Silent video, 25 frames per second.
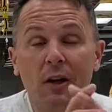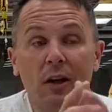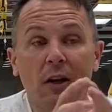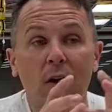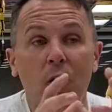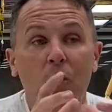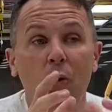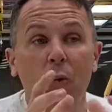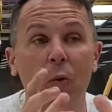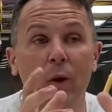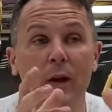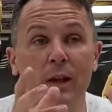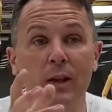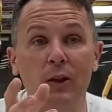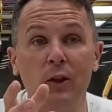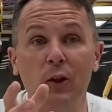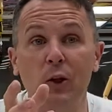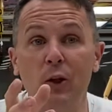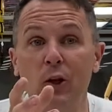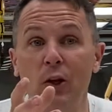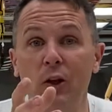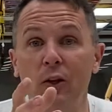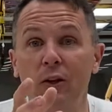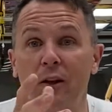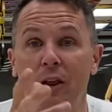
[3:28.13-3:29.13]
we
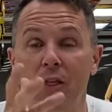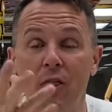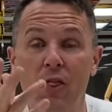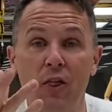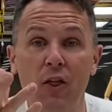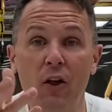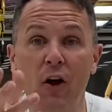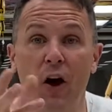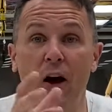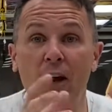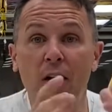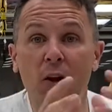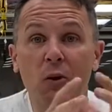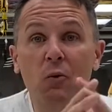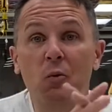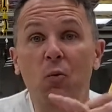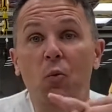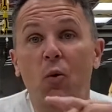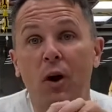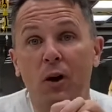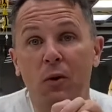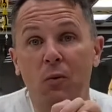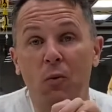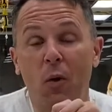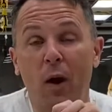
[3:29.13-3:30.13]
learned and thought in
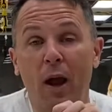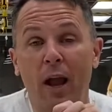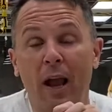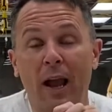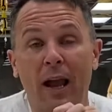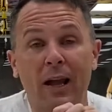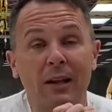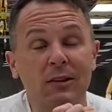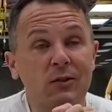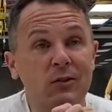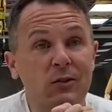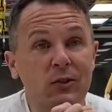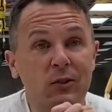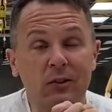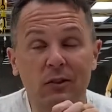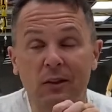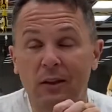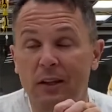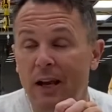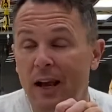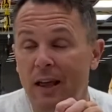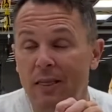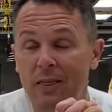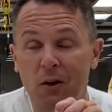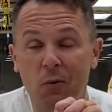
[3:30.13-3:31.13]
one way, and certainly
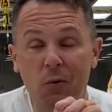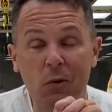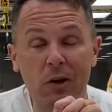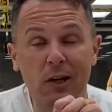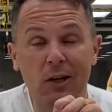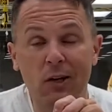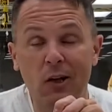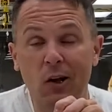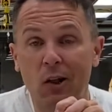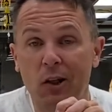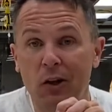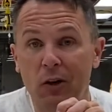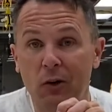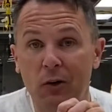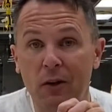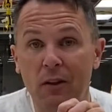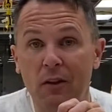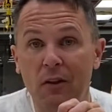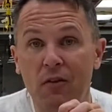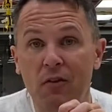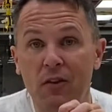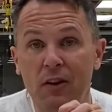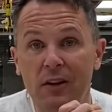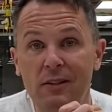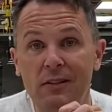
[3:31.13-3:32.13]
I think we could all agree that
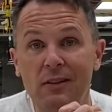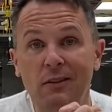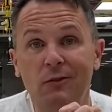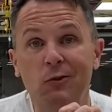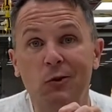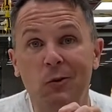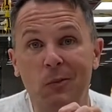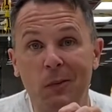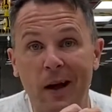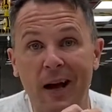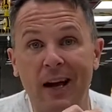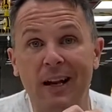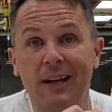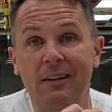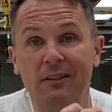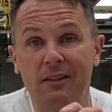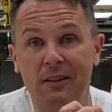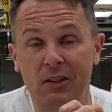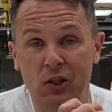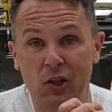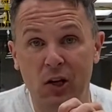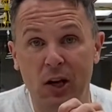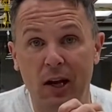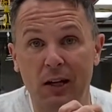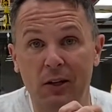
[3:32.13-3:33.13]
things have dramatically
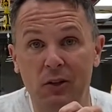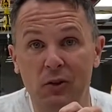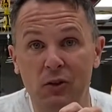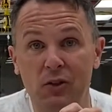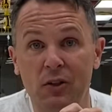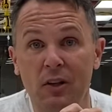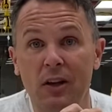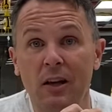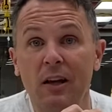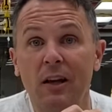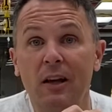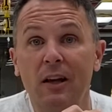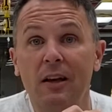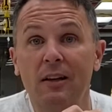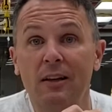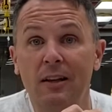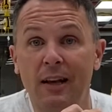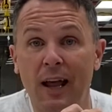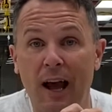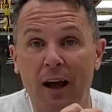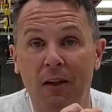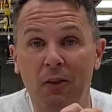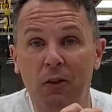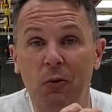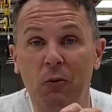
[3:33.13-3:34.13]
changed
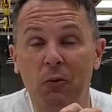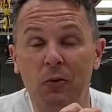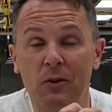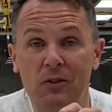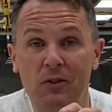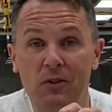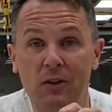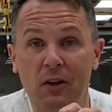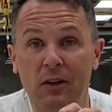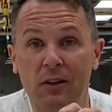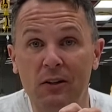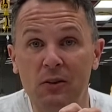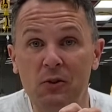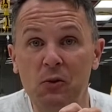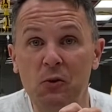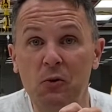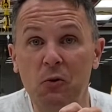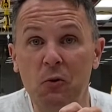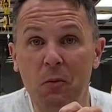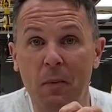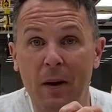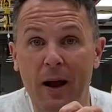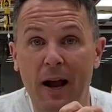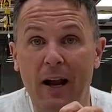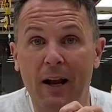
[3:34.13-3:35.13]
now that we're starting school
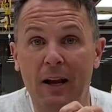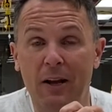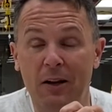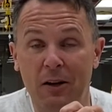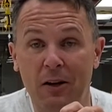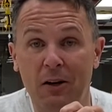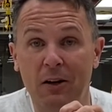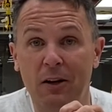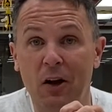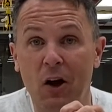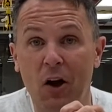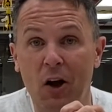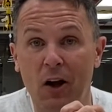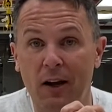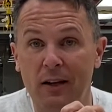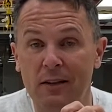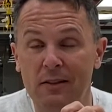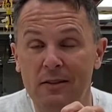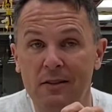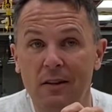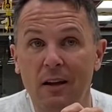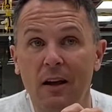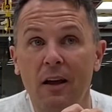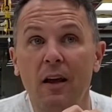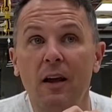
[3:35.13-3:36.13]
back here in August.